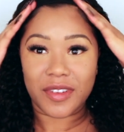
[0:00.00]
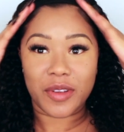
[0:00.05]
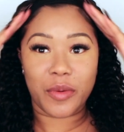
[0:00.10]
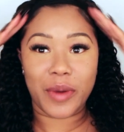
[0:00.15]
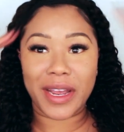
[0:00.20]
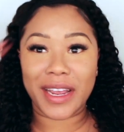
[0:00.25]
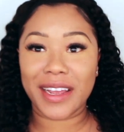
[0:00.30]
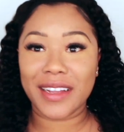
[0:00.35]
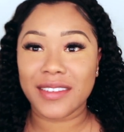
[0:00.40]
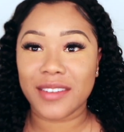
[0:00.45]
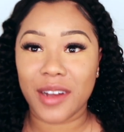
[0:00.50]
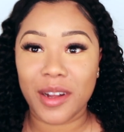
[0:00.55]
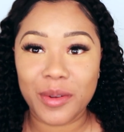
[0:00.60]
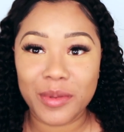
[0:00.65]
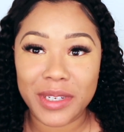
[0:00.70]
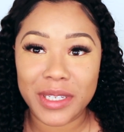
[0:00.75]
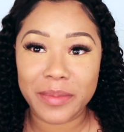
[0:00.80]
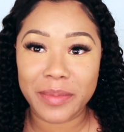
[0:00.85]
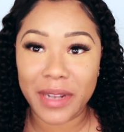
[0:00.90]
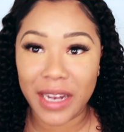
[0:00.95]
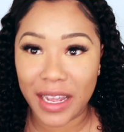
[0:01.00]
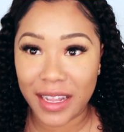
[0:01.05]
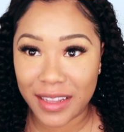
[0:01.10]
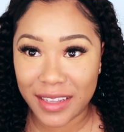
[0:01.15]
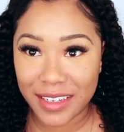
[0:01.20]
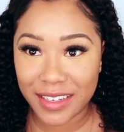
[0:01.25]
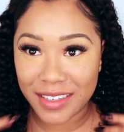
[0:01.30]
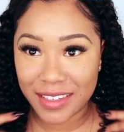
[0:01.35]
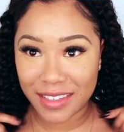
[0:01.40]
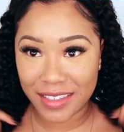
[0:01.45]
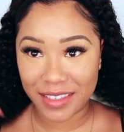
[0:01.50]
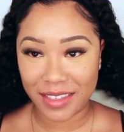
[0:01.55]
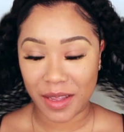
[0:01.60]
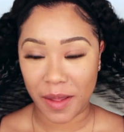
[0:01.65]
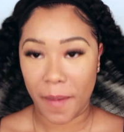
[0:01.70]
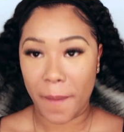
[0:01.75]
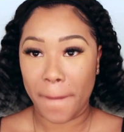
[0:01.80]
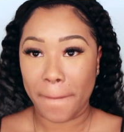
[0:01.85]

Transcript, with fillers: Where I can't always be like this.